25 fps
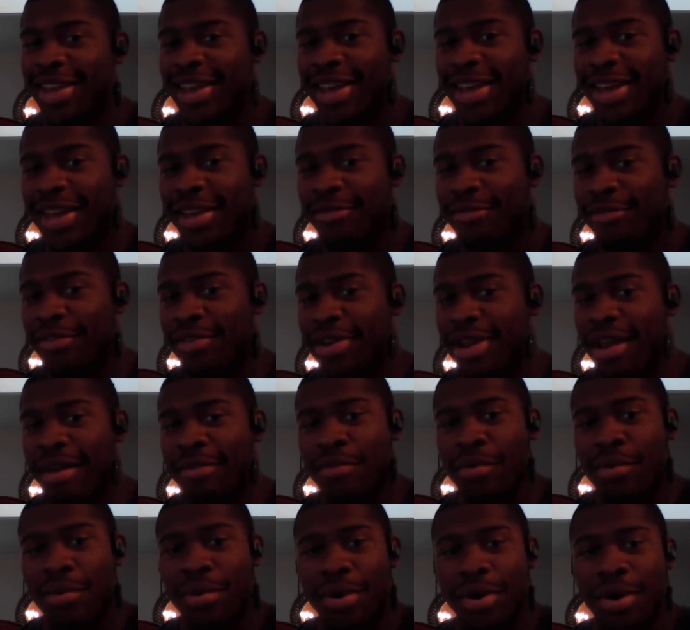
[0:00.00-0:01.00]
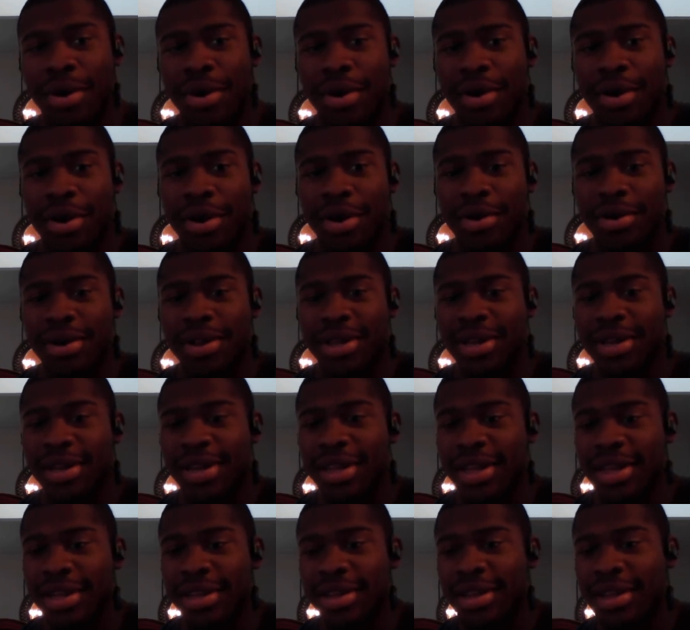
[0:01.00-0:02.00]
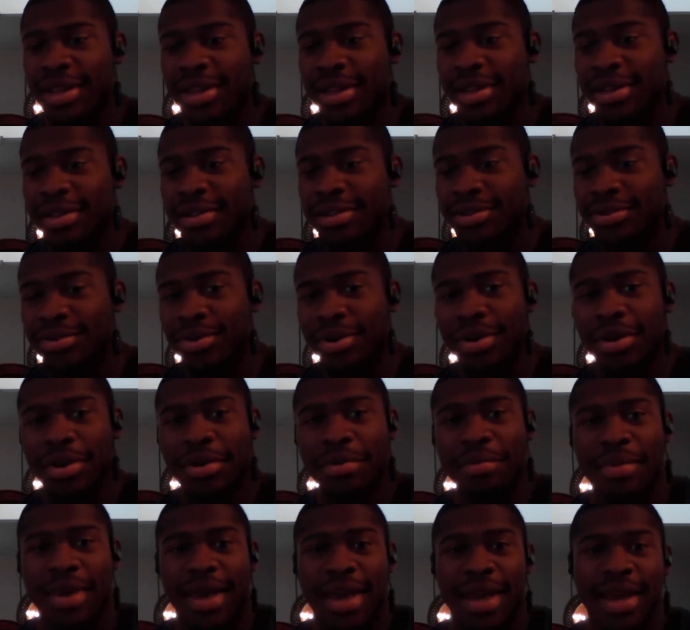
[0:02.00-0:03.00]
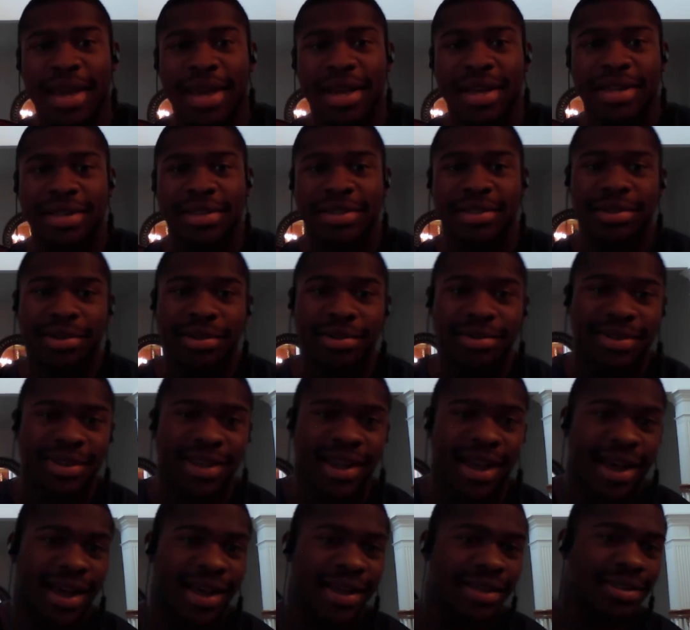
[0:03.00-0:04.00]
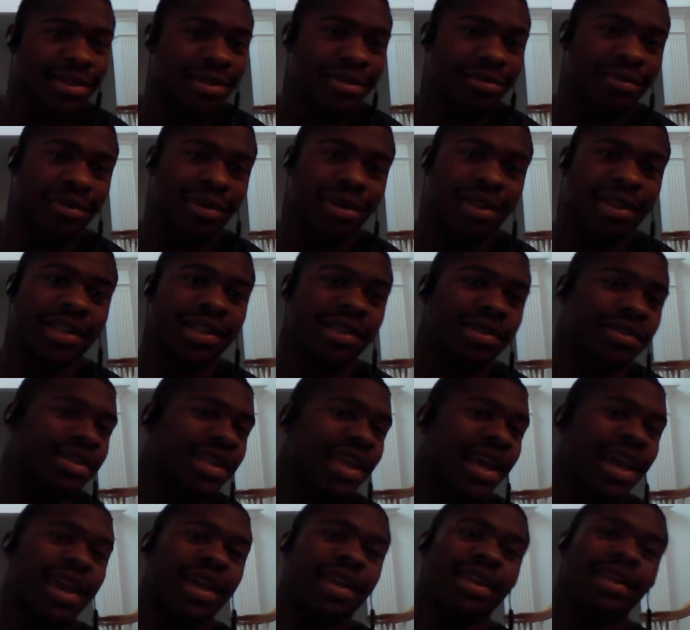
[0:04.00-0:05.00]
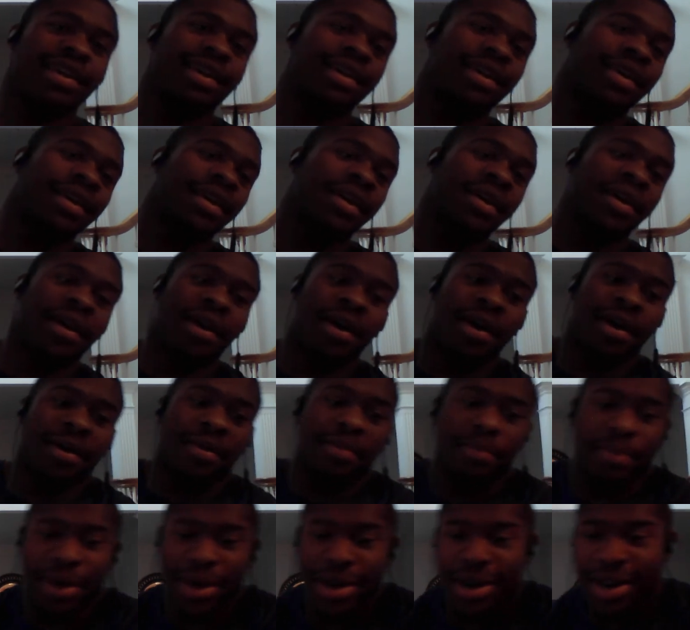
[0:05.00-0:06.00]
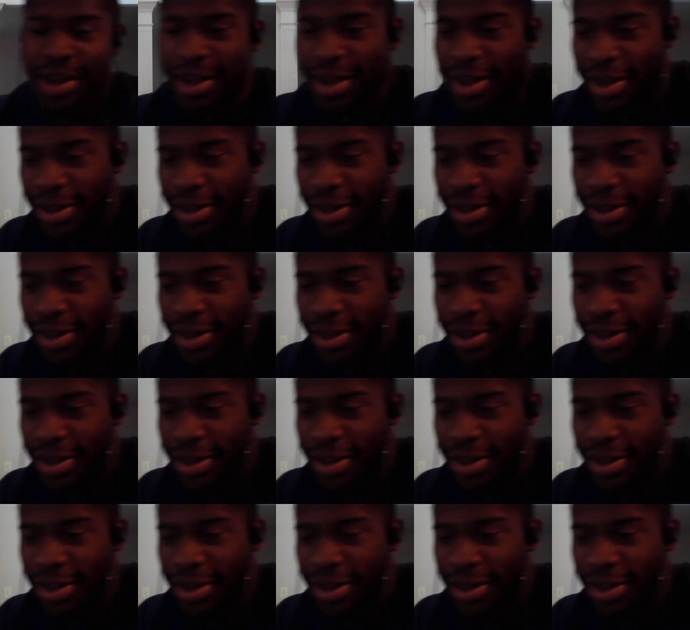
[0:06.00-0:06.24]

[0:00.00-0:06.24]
And for Neverworld and Sawyer Mage and those guys, they're real entertaining. But